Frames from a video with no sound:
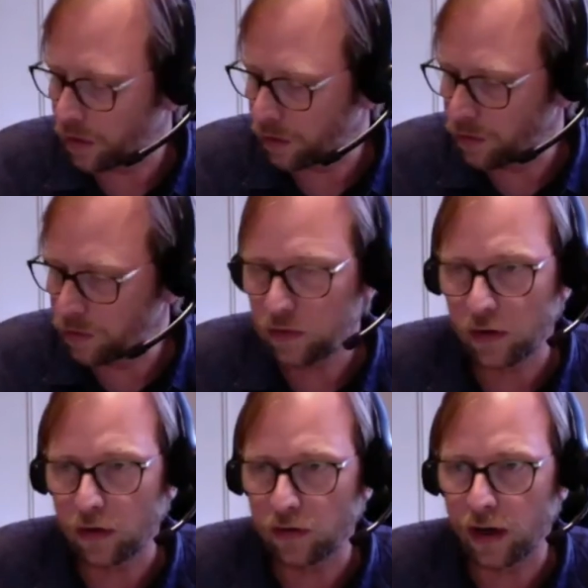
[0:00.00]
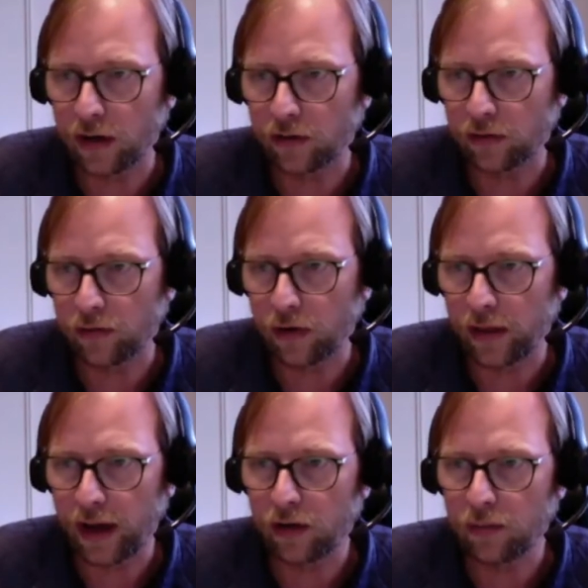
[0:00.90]
are used to those kinds of, and
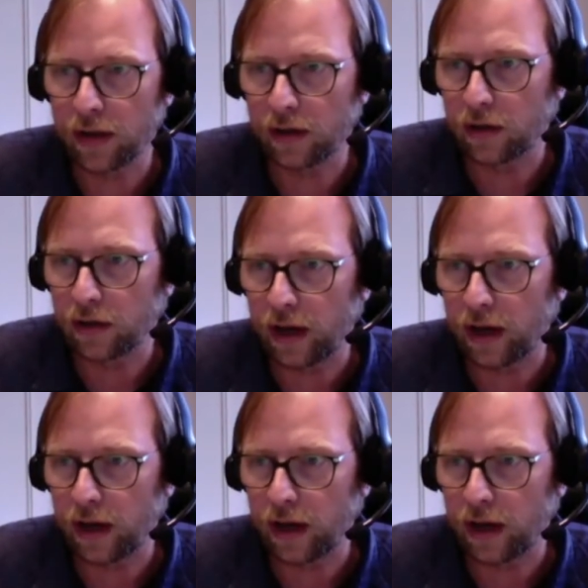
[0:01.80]
that could be